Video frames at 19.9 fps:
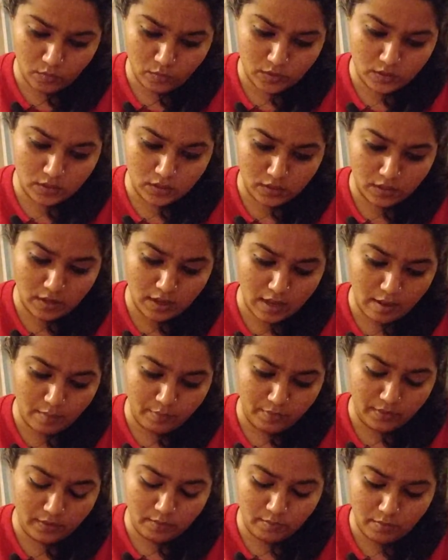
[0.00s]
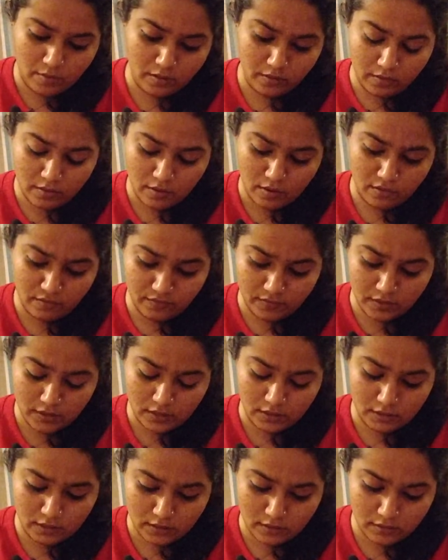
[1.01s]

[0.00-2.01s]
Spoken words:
What's going to happen the month after?